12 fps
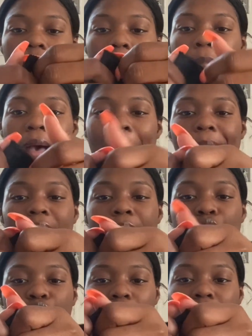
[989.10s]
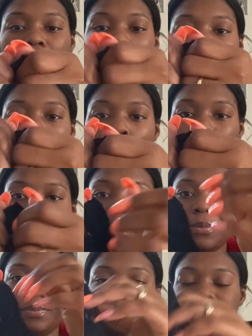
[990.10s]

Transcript: popping them joints open.